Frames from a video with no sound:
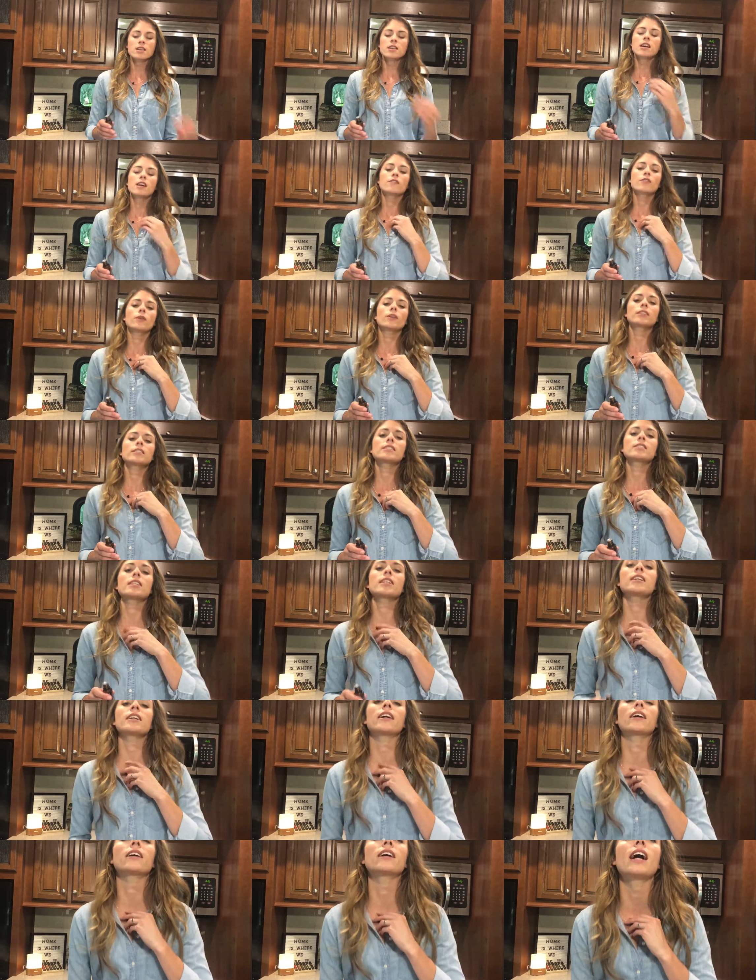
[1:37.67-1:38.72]
If you can see
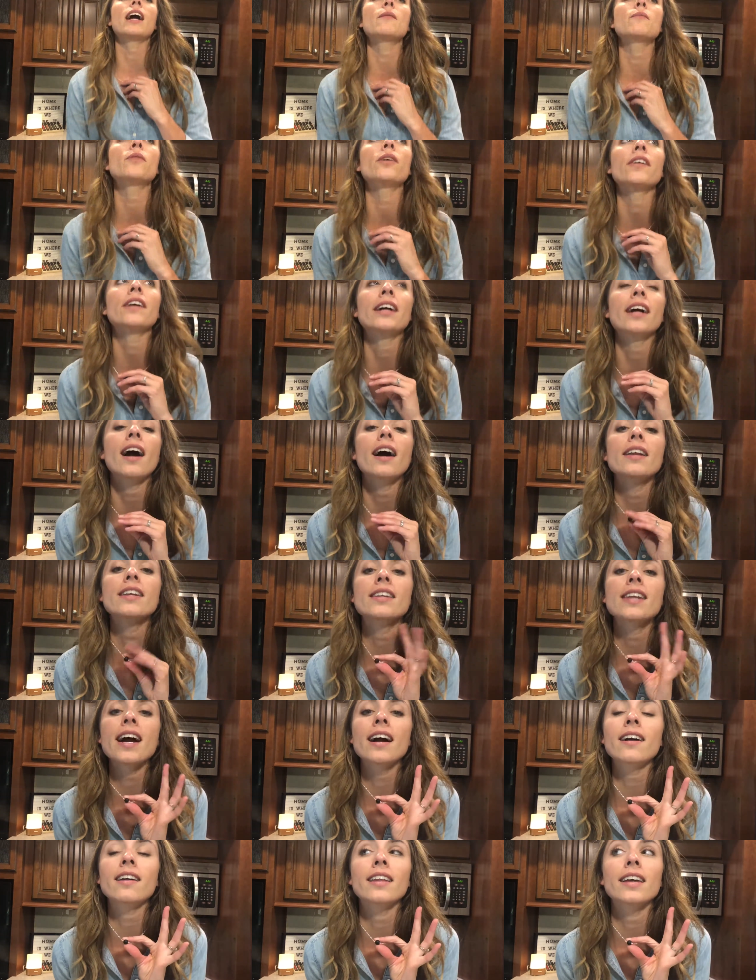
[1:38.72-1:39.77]
here, I'm wearing a
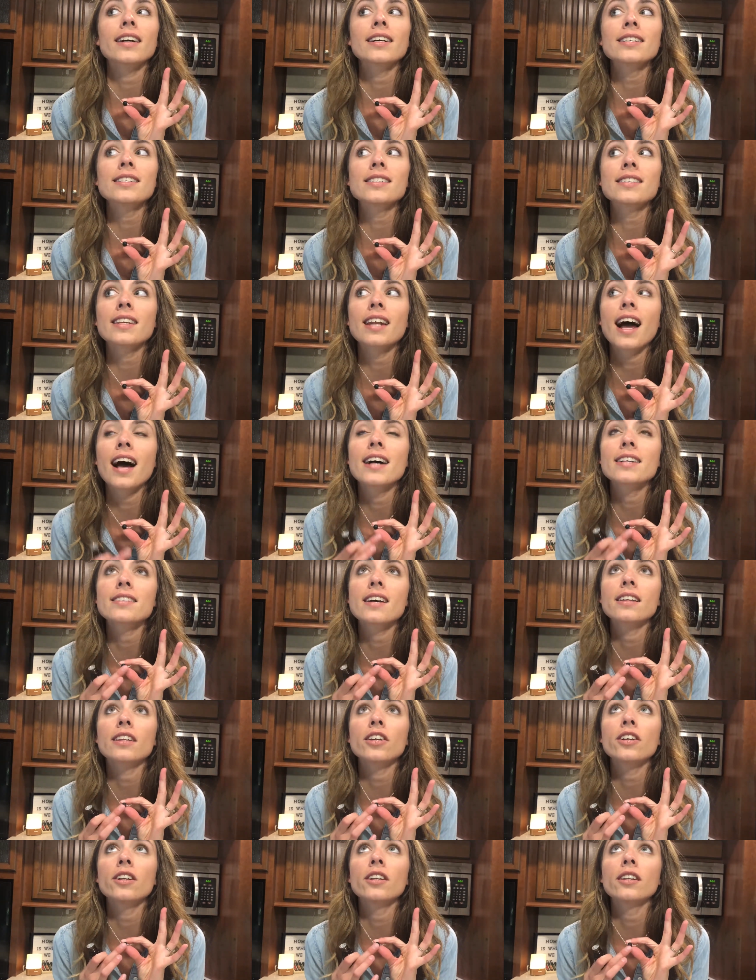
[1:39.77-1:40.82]
necklace that has a
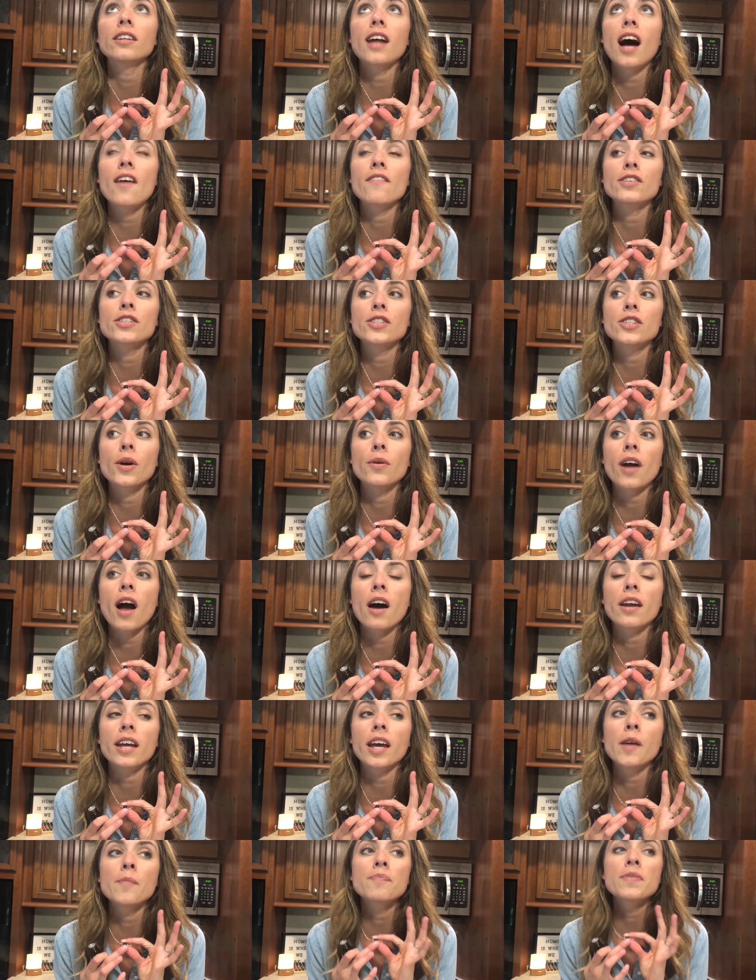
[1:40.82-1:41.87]
little lava stone
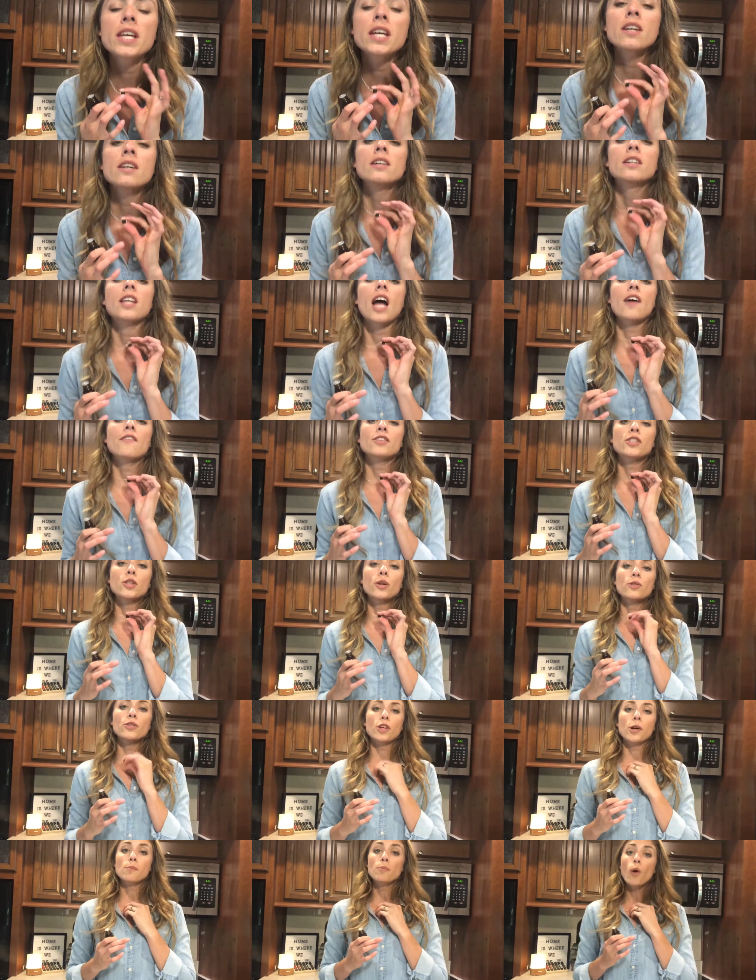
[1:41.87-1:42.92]
on it. Lava
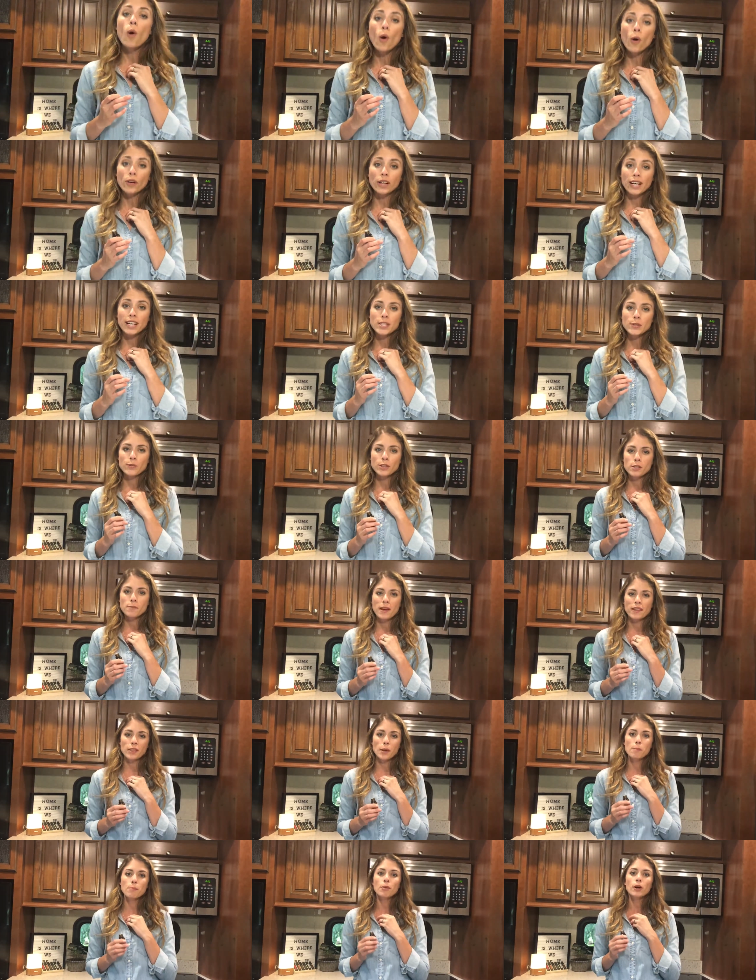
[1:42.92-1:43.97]
stones are porous, which
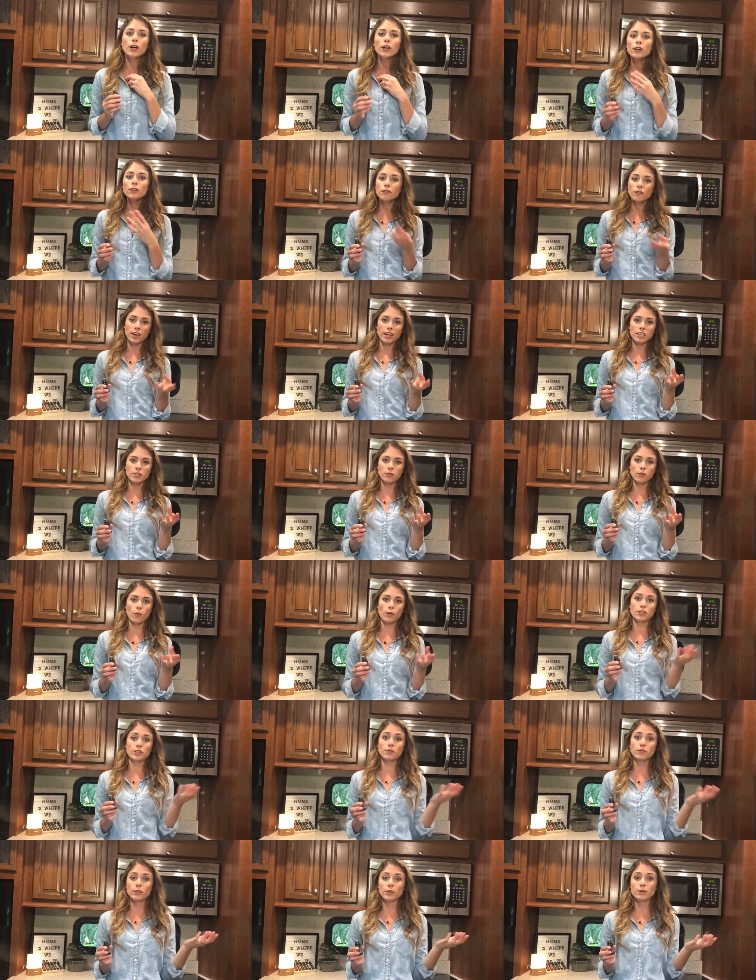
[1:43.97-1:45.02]
make them perfect
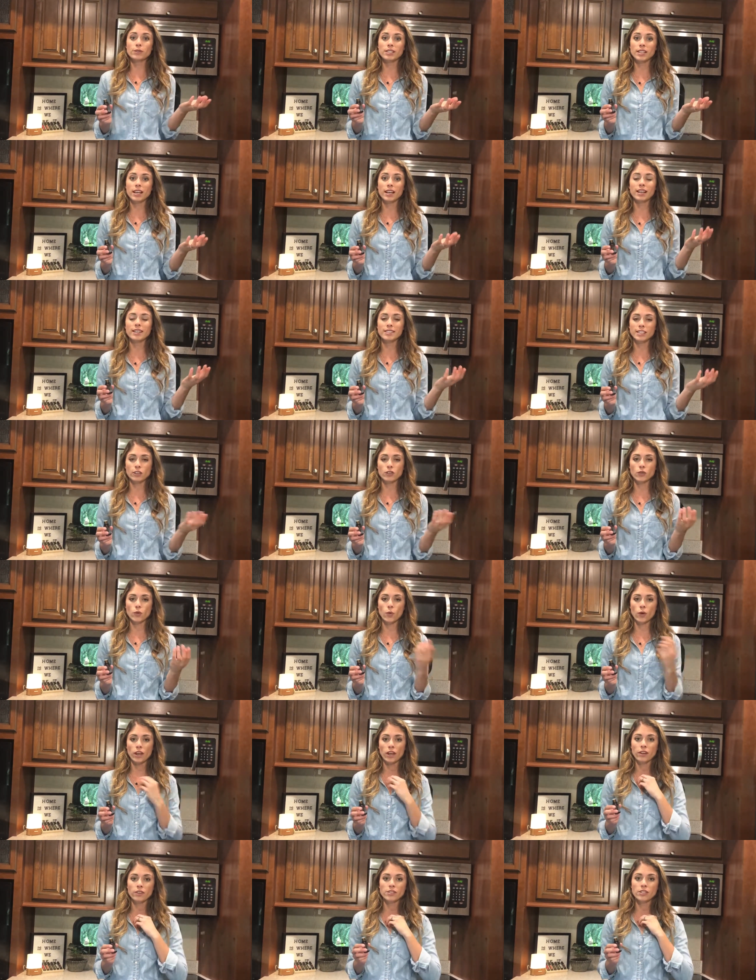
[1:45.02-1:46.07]
for diffusing essential
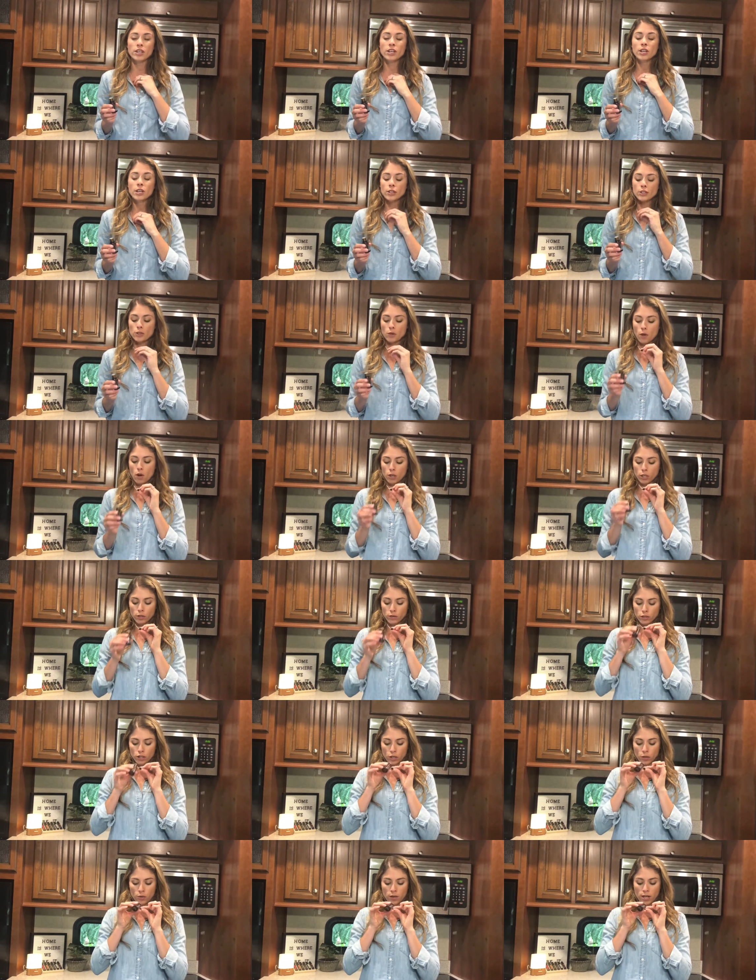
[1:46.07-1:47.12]
oils. So all
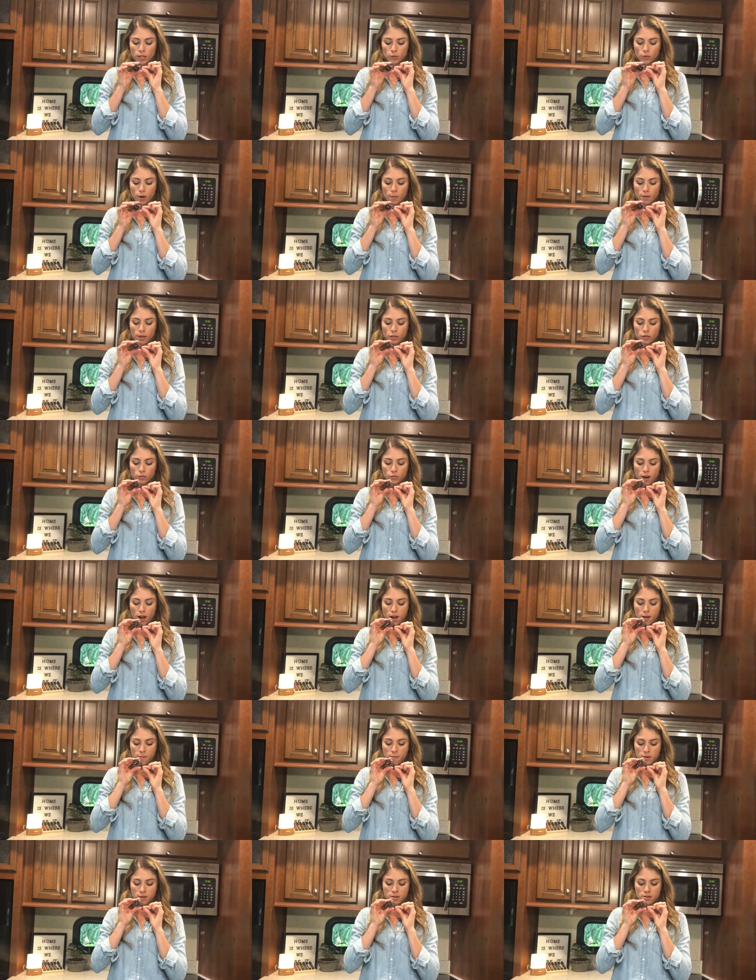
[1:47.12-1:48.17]
you do is rub a
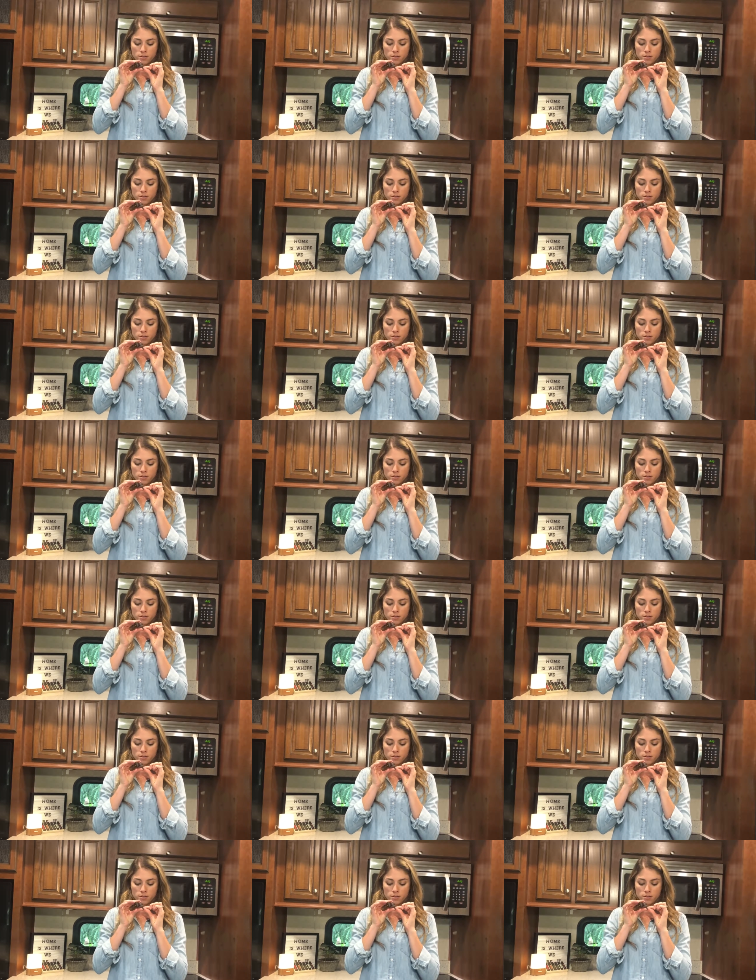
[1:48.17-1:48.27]
drop,